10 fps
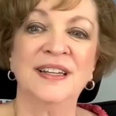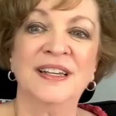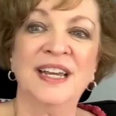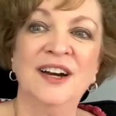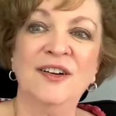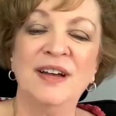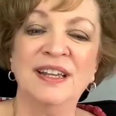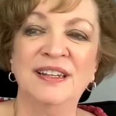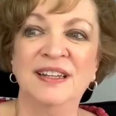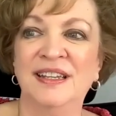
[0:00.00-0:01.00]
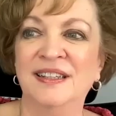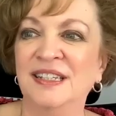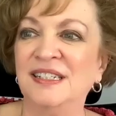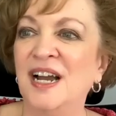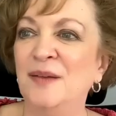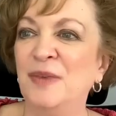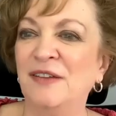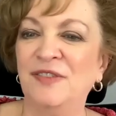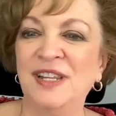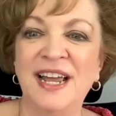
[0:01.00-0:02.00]
Carole, in the time we
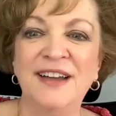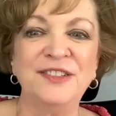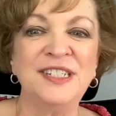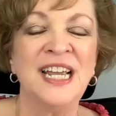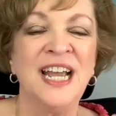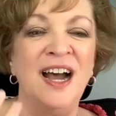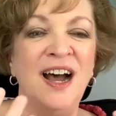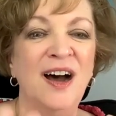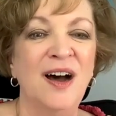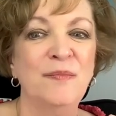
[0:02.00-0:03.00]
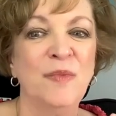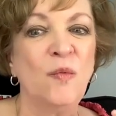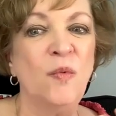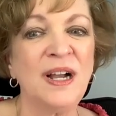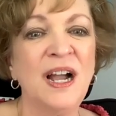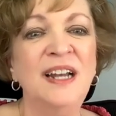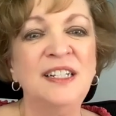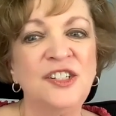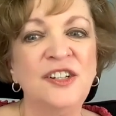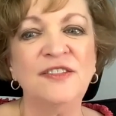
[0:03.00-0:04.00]
have left, what kind of
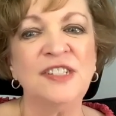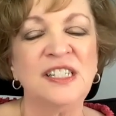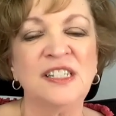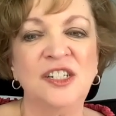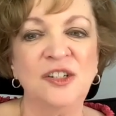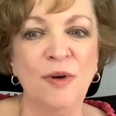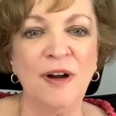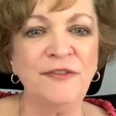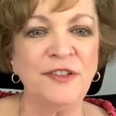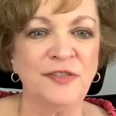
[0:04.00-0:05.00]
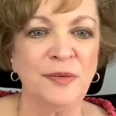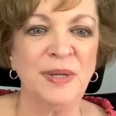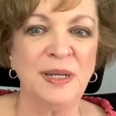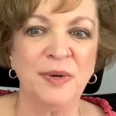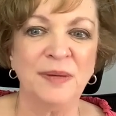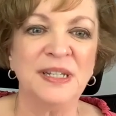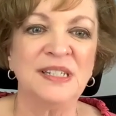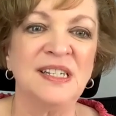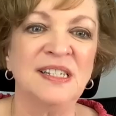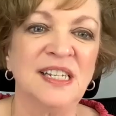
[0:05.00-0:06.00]
services do you offer for people? I mean, it
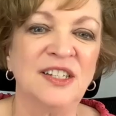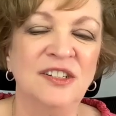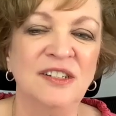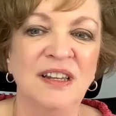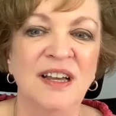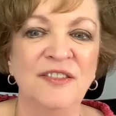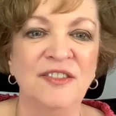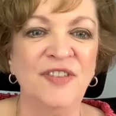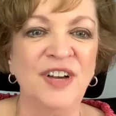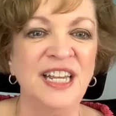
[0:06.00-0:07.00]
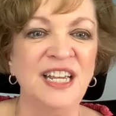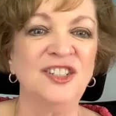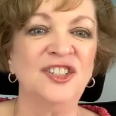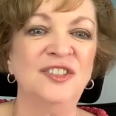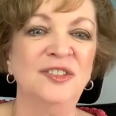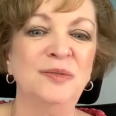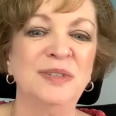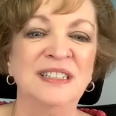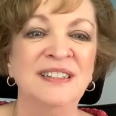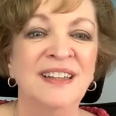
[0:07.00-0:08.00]
sounds like you do a lot with financial
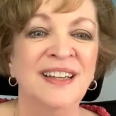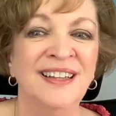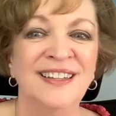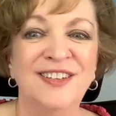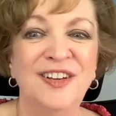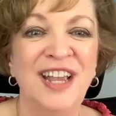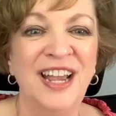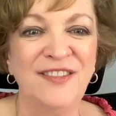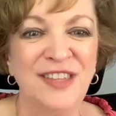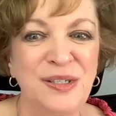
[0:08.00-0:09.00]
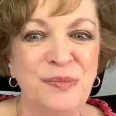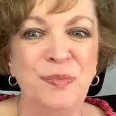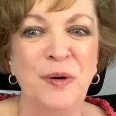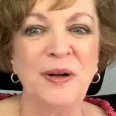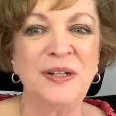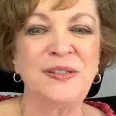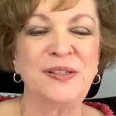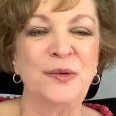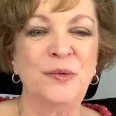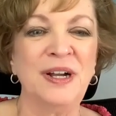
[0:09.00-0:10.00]
and, you have this book.
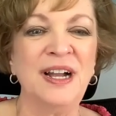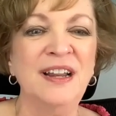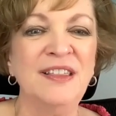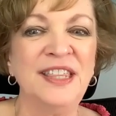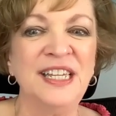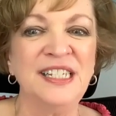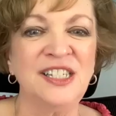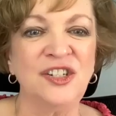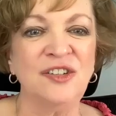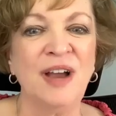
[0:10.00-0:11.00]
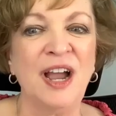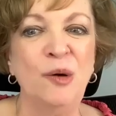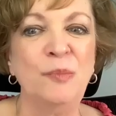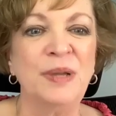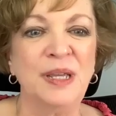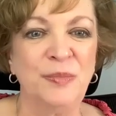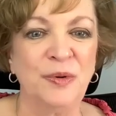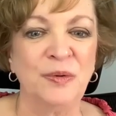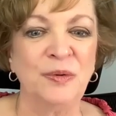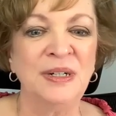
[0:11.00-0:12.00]
So what kind of things do you help
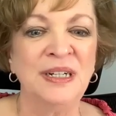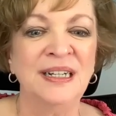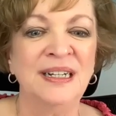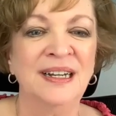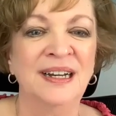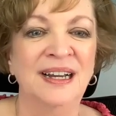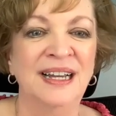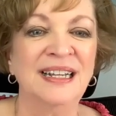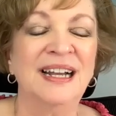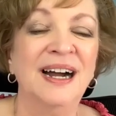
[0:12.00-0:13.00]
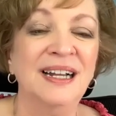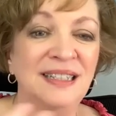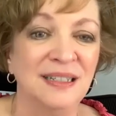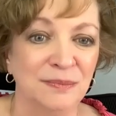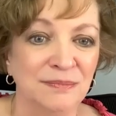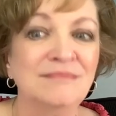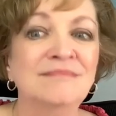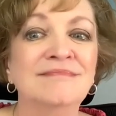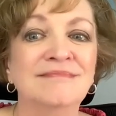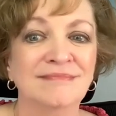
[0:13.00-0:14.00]
people and guide them
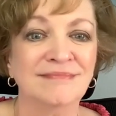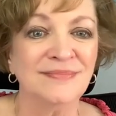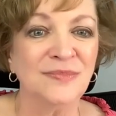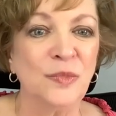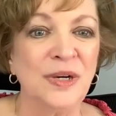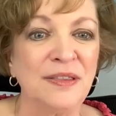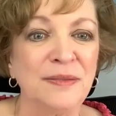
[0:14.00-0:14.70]
with?